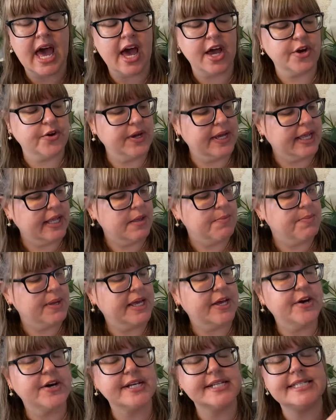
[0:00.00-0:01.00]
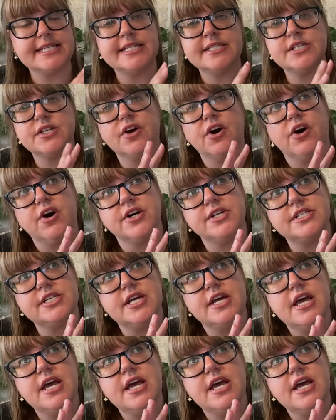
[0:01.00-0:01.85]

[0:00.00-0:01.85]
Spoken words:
curriculum, because it's got